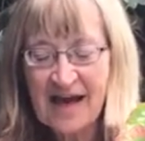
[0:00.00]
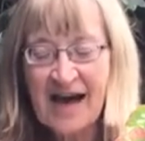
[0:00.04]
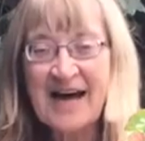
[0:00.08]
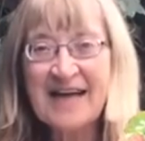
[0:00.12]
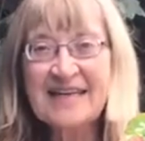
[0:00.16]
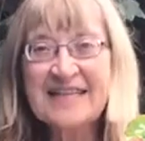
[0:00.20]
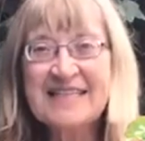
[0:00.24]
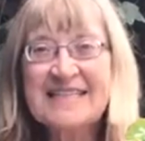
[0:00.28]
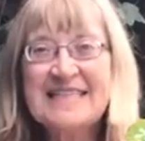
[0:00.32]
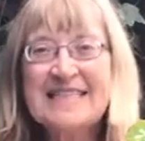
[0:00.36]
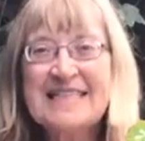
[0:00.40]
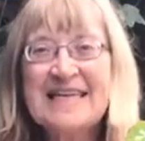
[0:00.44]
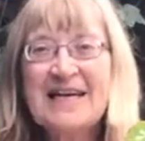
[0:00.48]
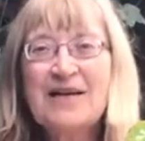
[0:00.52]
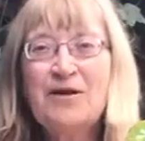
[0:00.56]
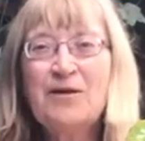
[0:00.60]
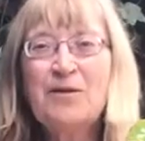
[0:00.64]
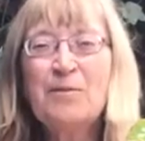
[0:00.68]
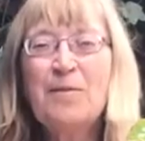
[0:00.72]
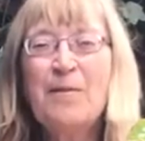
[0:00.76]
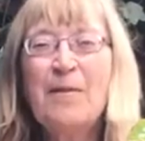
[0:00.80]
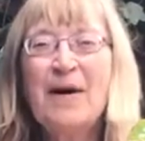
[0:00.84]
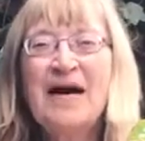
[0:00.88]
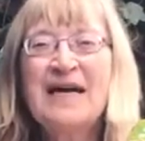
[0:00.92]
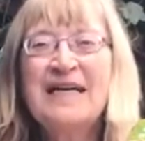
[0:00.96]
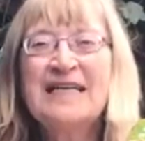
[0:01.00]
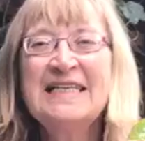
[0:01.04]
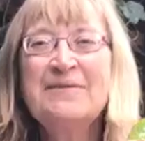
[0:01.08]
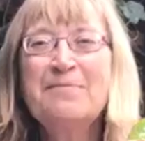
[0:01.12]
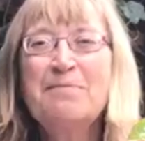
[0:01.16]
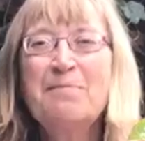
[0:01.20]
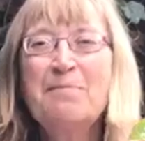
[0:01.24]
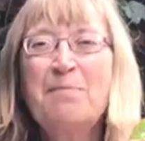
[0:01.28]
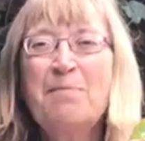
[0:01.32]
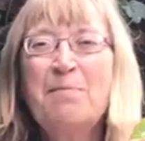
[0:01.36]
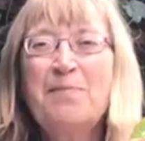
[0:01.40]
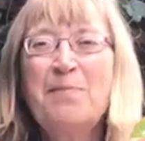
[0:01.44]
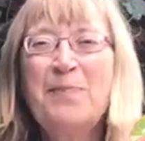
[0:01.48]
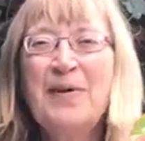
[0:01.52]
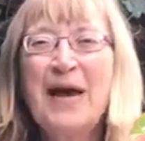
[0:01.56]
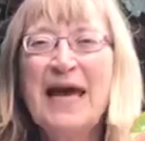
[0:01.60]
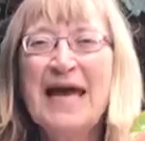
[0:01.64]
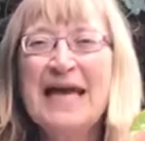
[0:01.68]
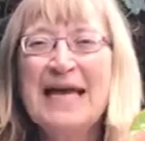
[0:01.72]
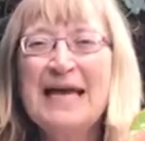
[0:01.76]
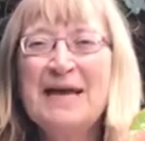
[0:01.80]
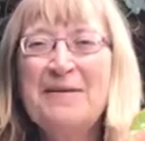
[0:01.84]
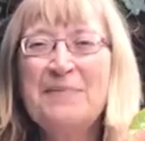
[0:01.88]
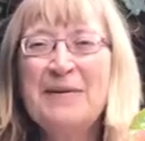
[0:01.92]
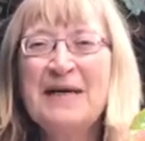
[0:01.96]
until my
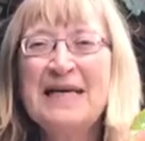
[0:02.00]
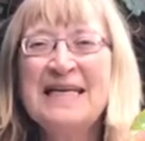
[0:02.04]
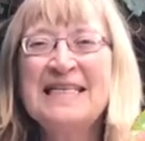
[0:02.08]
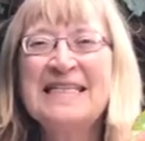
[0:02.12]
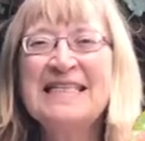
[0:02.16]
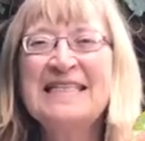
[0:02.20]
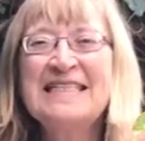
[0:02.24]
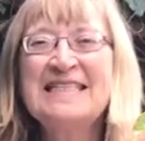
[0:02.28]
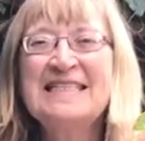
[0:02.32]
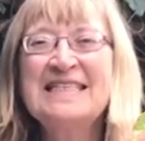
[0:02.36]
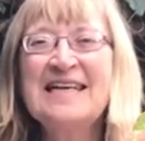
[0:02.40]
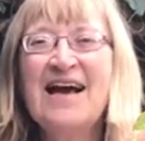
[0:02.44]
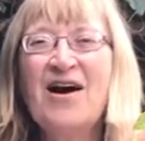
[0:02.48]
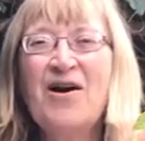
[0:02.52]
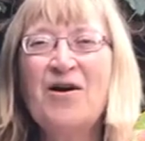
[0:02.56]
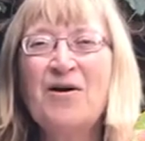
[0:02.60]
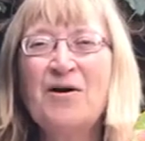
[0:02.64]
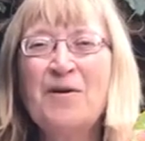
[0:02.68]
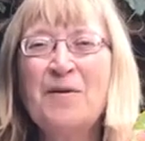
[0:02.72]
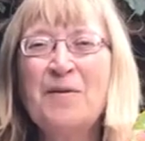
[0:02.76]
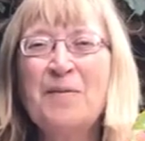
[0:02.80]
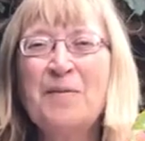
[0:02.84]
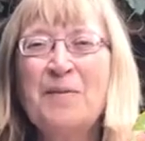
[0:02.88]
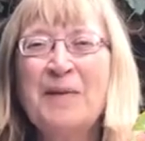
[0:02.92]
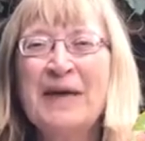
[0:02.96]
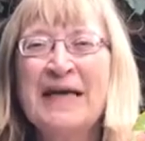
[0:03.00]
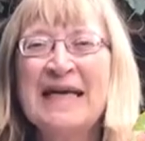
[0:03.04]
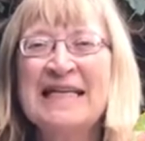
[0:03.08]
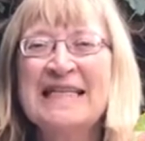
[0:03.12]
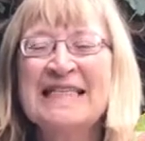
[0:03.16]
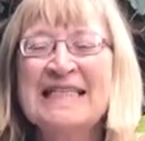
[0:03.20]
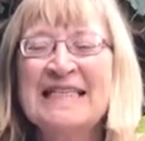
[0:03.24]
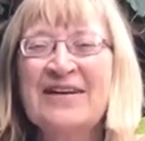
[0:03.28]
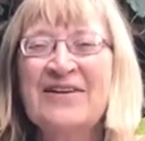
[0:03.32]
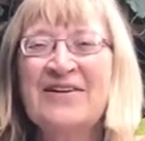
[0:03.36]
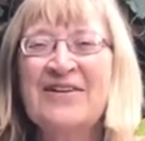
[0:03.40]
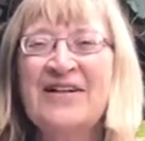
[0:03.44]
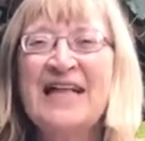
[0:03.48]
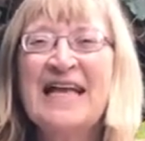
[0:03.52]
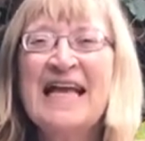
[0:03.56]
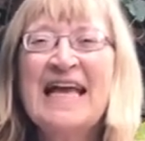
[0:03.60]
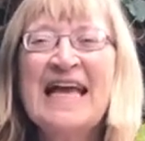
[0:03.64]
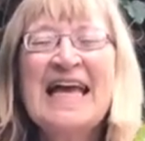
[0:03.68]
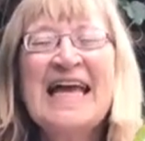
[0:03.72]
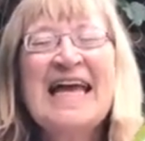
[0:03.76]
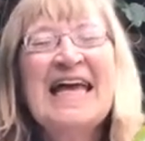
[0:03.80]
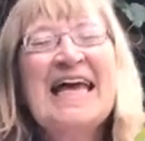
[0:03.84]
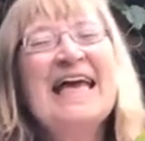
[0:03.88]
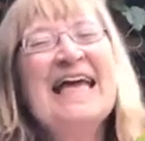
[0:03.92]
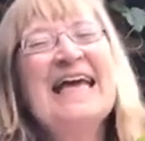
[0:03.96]
baby dung beetle,
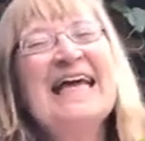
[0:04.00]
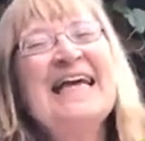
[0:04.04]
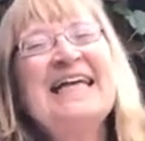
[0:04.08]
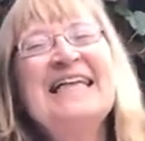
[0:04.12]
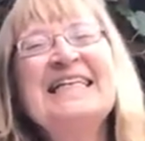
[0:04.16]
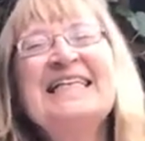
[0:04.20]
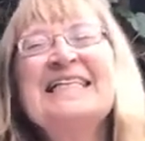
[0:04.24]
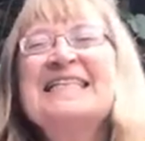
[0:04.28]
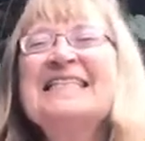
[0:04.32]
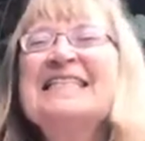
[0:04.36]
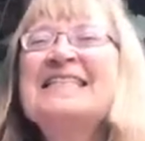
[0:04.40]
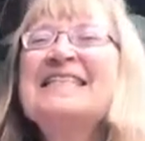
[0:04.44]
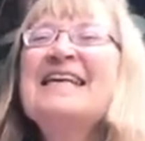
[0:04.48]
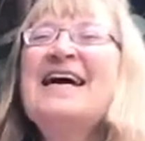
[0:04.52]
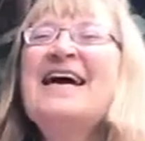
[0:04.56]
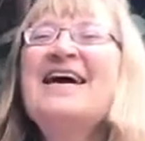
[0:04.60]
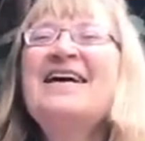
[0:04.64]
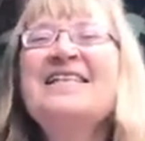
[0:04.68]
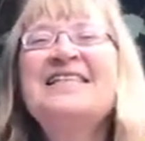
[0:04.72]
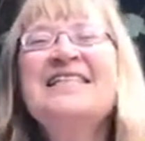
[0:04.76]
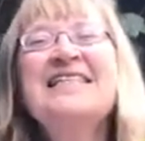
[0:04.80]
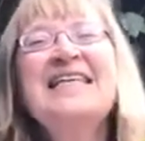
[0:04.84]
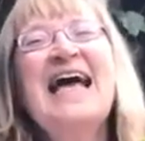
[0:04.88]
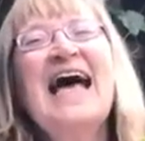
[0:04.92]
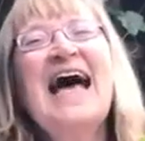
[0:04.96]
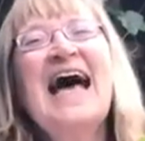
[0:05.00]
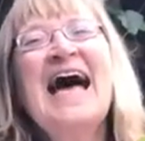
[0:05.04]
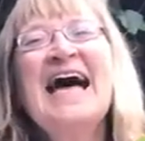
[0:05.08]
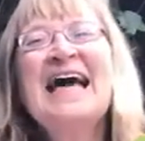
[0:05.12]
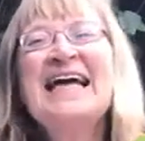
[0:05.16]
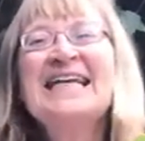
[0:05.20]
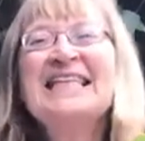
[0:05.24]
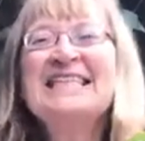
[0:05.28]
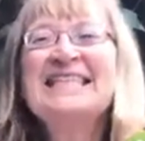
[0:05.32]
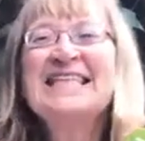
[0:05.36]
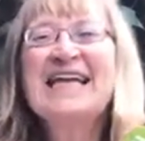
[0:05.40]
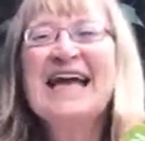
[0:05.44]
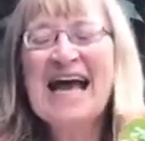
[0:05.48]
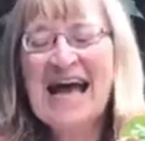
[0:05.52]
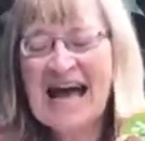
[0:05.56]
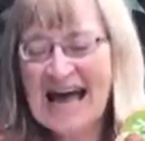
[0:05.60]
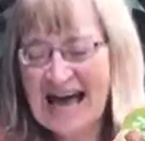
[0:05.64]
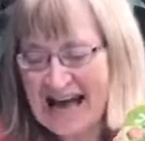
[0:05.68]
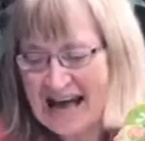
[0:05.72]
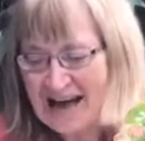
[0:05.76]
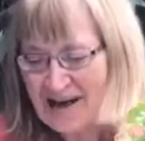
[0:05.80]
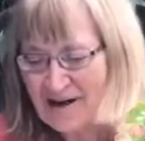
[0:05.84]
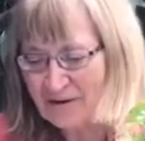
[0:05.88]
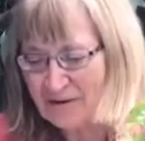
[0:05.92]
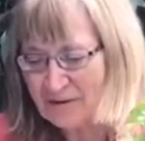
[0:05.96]
it does hatch
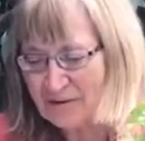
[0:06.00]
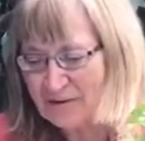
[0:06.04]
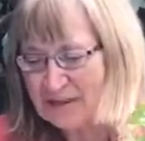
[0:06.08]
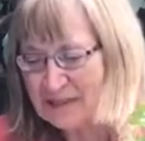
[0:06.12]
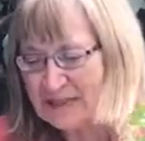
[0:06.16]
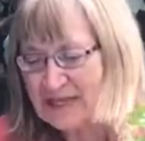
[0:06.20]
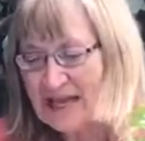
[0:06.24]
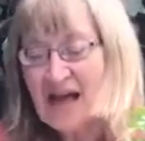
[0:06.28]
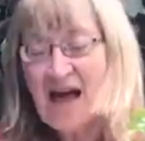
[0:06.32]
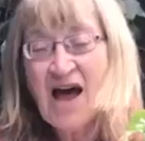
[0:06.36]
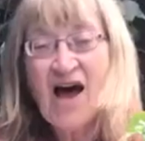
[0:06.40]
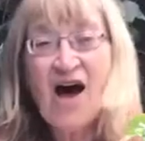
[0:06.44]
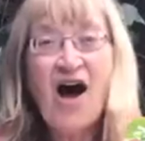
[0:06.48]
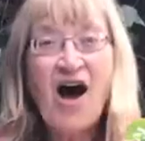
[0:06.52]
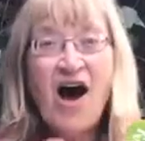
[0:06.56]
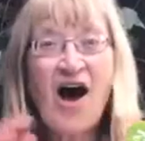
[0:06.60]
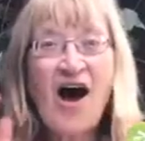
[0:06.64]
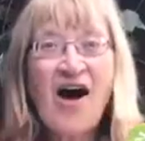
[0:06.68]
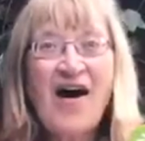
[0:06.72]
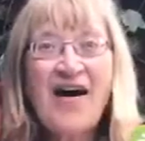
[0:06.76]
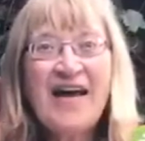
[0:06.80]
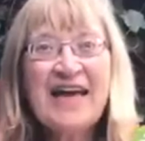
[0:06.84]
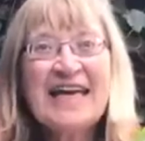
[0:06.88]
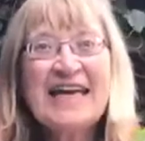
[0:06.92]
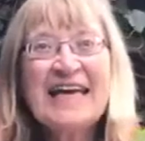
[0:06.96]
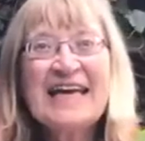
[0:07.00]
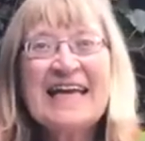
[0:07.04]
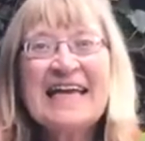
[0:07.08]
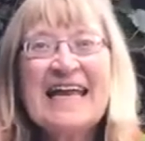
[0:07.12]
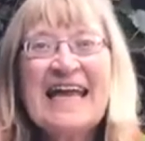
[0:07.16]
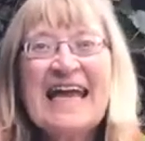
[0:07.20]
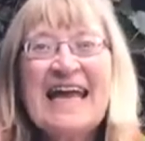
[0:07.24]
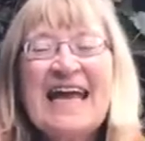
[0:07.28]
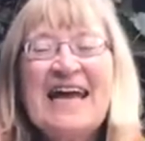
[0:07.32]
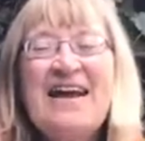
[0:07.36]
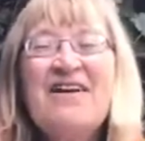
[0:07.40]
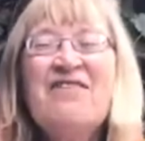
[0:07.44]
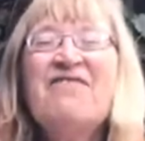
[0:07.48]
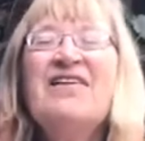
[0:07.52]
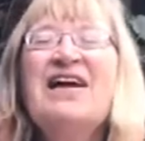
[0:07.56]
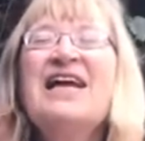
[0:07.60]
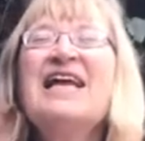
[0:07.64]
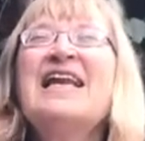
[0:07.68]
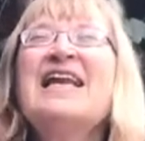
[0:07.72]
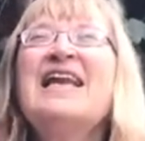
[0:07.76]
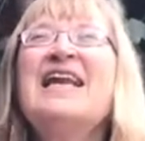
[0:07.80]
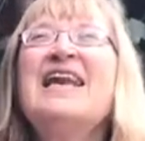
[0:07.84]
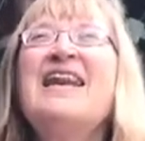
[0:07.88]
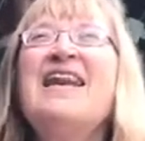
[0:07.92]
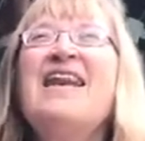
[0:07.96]
out. I can hear
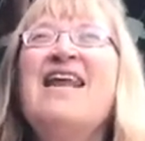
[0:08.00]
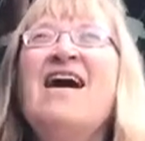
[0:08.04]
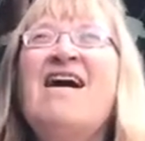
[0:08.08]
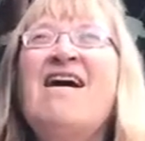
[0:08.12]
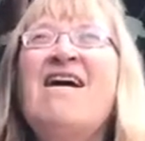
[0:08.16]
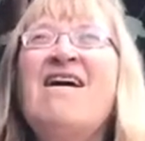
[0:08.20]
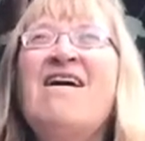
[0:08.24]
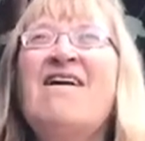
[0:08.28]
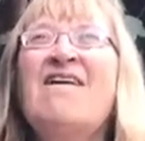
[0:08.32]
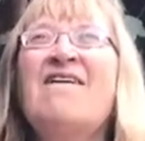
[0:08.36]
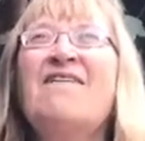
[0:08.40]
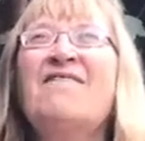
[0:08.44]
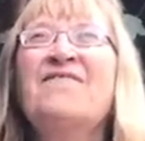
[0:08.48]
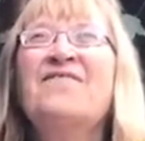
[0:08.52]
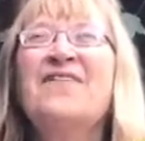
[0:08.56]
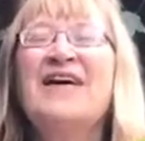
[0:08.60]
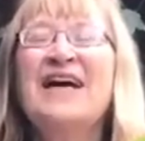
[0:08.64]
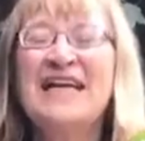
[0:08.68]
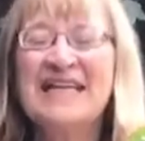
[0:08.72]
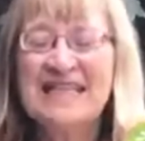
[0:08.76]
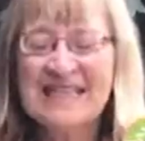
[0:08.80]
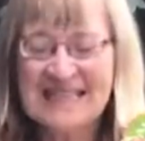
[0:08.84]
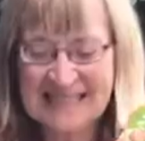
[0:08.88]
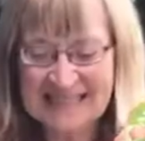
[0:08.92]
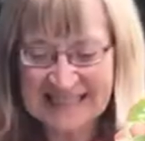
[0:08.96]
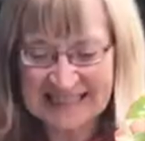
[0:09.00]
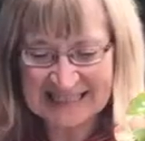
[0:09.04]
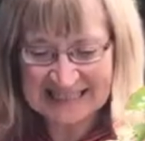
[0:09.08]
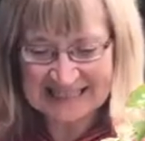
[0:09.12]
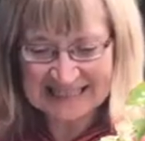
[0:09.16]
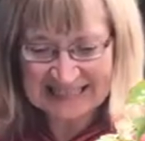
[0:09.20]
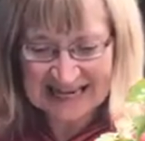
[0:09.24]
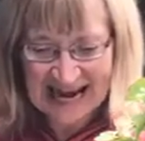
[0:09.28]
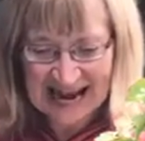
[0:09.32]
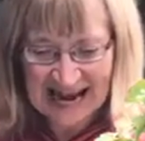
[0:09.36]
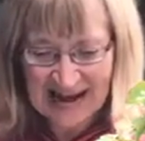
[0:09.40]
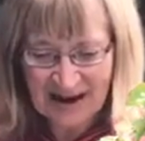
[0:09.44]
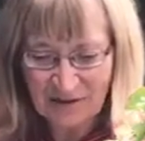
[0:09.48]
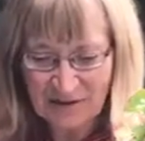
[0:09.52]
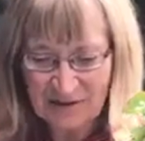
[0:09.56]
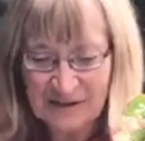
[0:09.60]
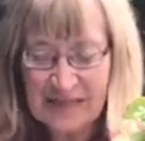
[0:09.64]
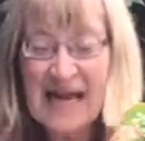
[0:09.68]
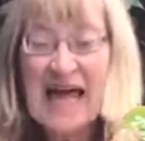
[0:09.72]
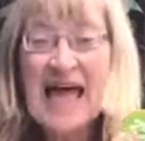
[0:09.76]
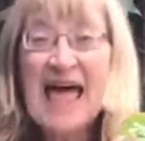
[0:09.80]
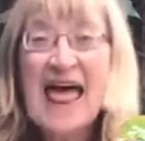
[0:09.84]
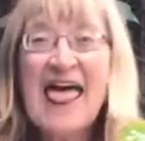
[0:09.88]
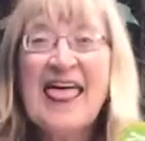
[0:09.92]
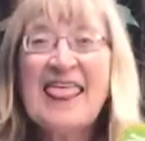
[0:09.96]
it laugh and shout.
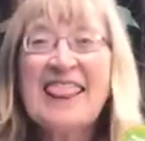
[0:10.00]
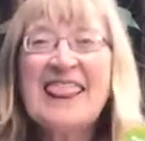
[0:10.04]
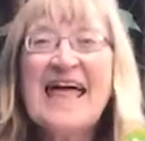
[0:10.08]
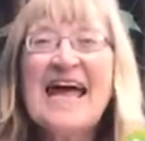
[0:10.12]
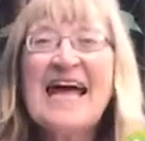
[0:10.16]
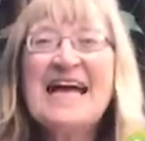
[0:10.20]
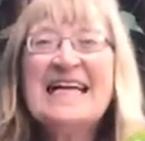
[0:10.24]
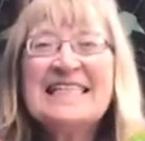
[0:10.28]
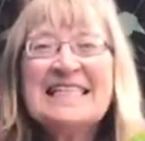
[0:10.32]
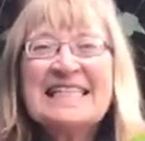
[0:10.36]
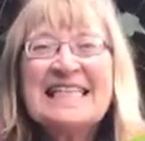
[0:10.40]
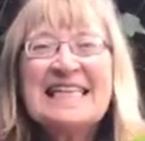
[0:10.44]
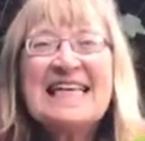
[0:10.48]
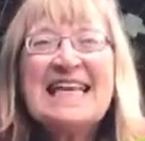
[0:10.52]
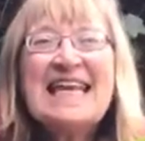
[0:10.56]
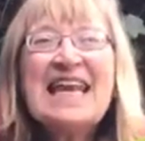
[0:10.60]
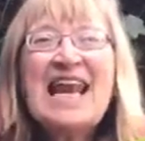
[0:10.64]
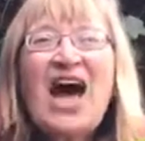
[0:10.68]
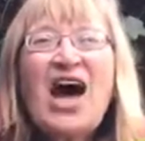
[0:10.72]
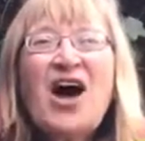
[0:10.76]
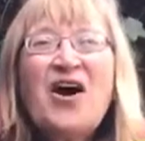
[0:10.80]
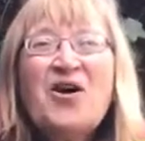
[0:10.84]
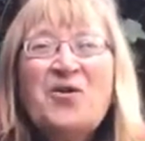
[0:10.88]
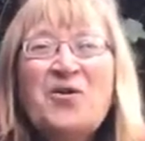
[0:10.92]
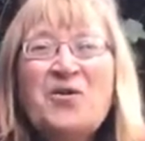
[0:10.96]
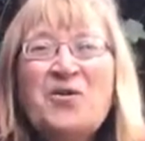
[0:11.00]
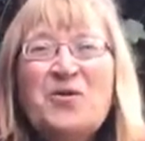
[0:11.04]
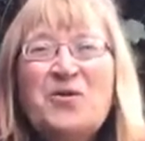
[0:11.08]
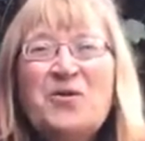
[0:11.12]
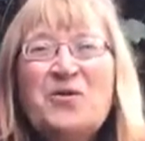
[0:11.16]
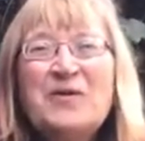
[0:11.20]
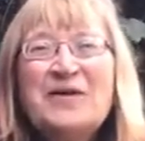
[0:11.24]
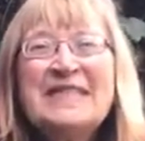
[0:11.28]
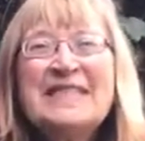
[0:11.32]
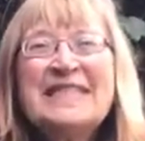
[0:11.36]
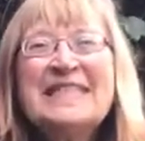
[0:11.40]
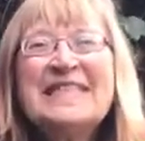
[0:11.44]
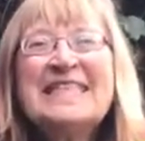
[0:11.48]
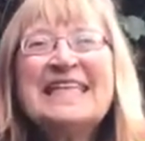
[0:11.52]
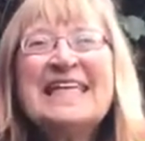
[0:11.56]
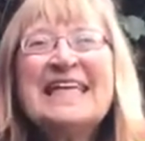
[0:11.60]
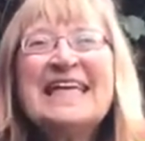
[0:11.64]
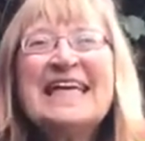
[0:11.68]
There's loads